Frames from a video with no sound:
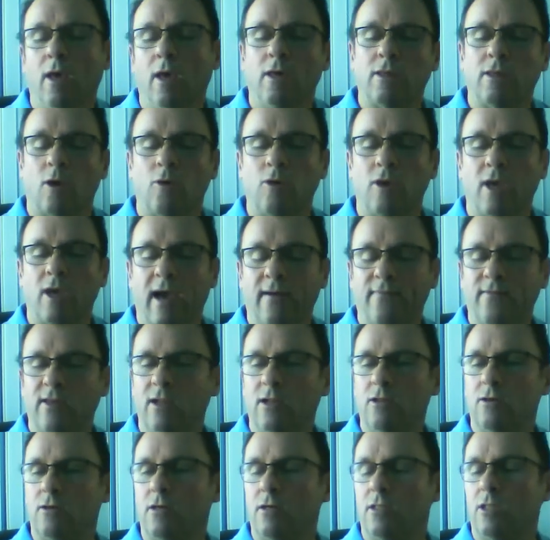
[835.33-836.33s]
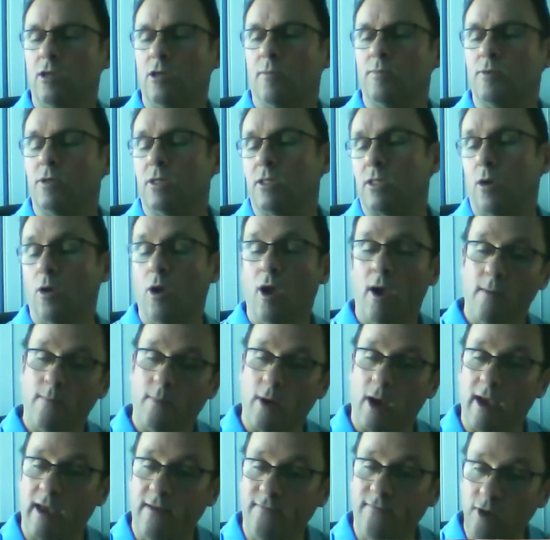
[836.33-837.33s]
So you have to look at the options. So,
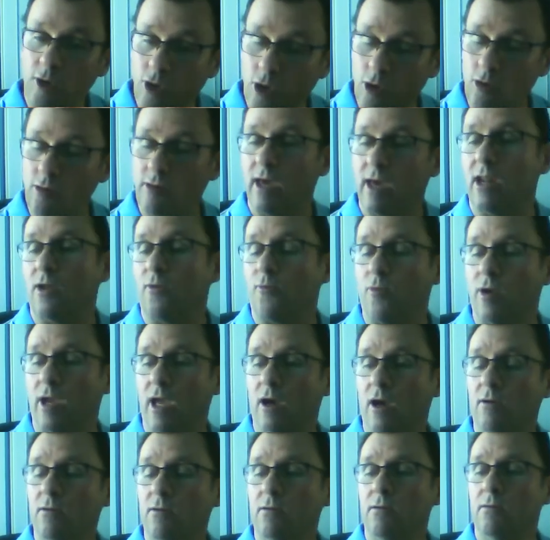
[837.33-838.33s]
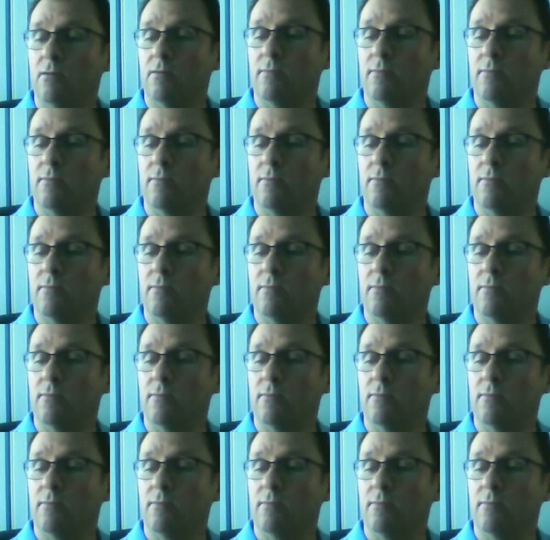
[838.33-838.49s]
but if you do get a RIO,